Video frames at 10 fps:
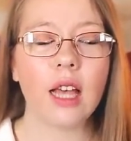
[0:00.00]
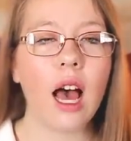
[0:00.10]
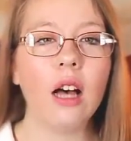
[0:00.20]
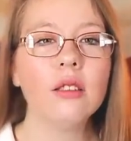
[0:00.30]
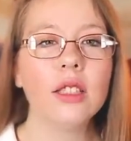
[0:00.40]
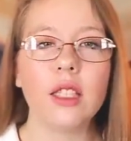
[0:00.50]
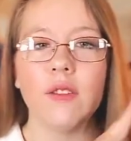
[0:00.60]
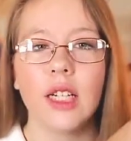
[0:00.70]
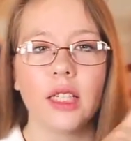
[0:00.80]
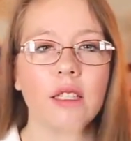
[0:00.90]
I'll leave
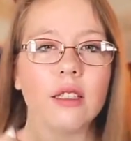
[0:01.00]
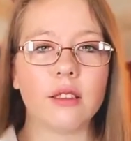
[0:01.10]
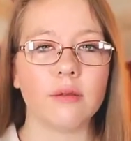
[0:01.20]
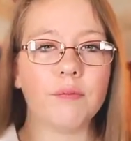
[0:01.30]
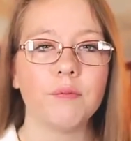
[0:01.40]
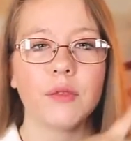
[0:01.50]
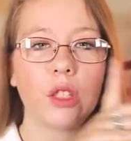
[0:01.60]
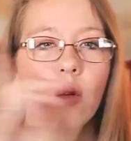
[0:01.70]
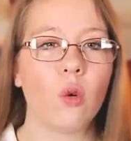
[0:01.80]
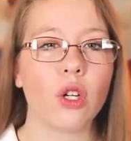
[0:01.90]
it in a
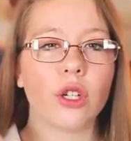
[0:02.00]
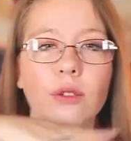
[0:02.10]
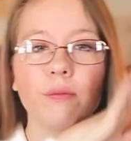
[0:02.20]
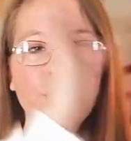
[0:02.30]
corner.